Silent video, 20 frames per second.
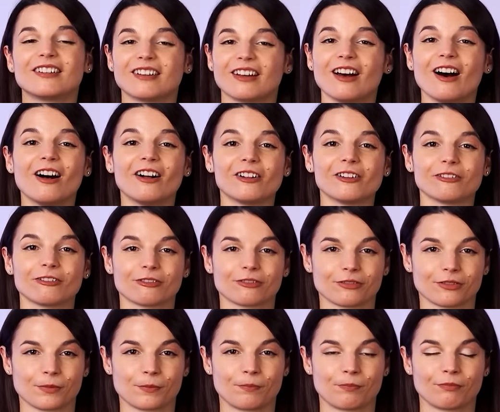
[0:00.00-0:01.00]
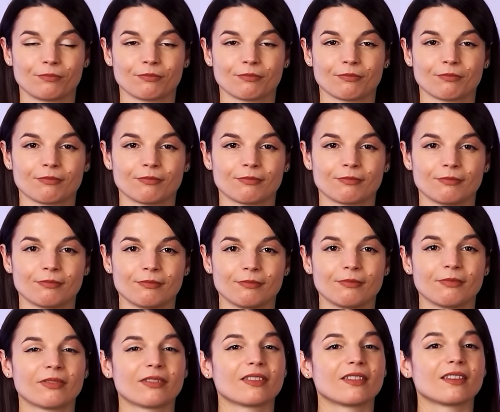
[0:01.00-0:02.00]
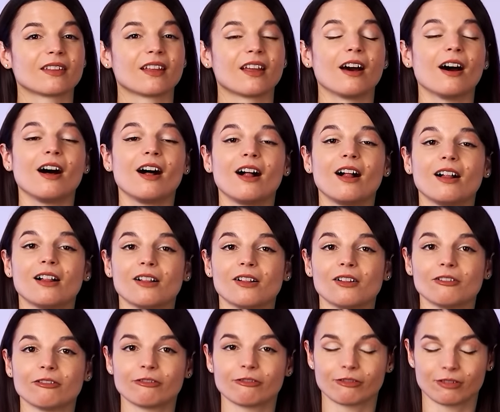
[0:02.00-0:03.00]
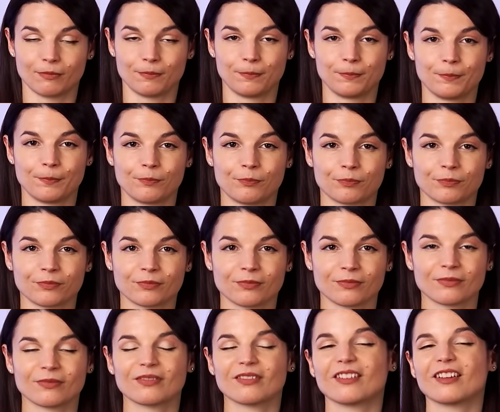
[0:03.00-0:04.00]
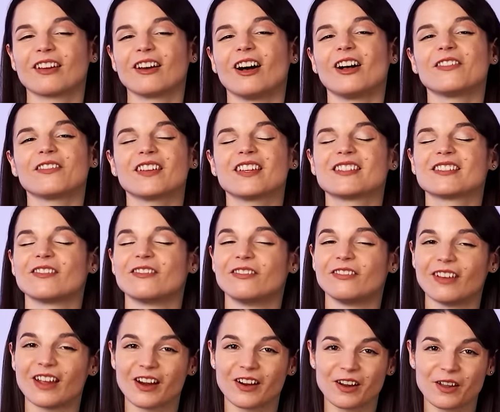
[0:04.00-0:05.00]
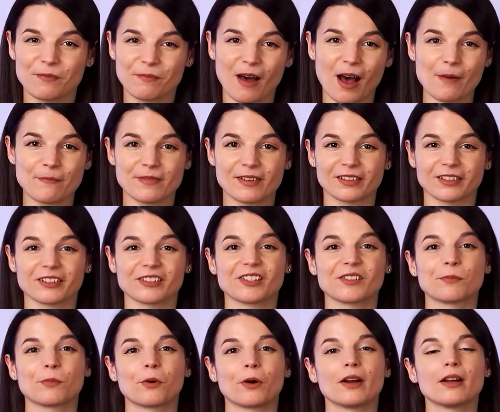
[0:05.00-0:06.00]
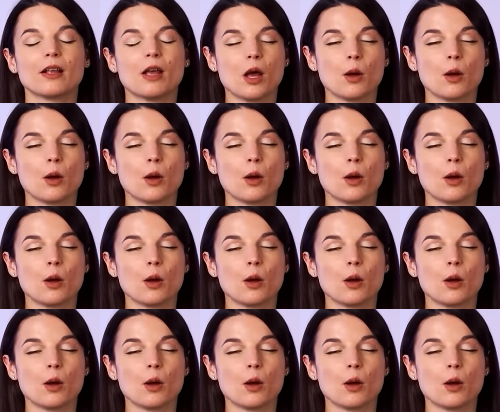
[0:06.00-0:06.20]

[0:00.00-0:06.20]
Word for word: Golf. Golf. Golf is a very popular sport